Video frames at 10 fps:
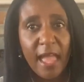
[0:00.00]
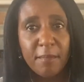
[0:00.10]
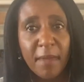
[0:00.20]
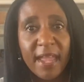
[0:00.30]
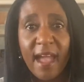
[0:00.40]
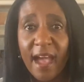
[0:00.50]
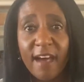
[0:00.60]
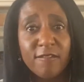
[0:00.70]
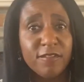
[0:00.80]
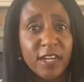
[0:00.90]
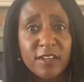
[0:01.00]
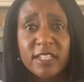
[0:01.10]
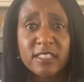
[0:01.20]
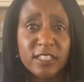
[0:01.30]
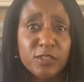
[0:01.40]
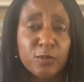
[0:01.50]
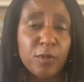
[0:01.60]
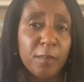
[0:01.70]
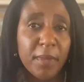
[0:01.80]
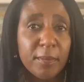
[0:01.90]
and may have very little
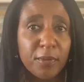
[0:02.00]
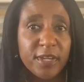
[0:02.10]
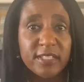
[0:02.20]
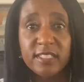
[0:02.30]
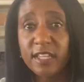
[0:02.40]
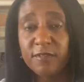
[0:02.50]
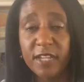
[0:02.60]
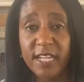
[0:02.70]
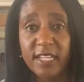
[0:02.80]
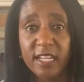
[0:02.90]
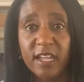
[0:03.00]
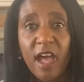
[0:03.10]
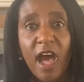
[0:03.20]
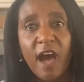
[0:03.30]
remembrance, if any,